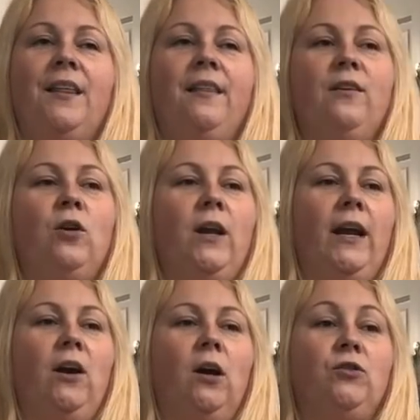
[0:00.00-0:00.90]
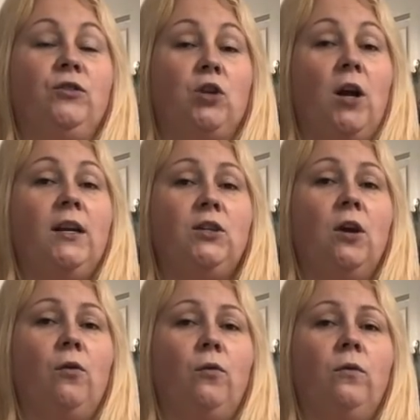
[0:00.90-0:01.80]
And then the colour ink cartridge on its
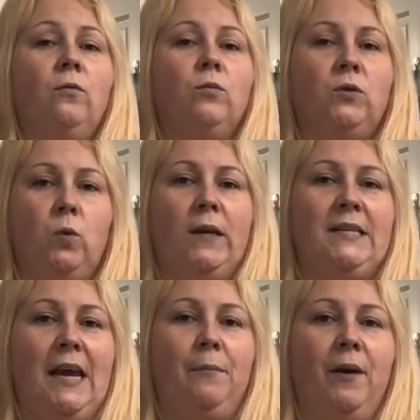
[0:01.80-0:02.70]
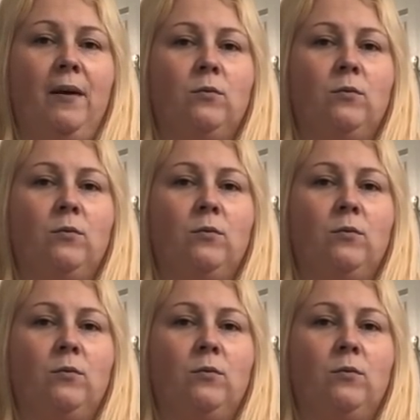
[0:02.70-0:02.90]
own was £28.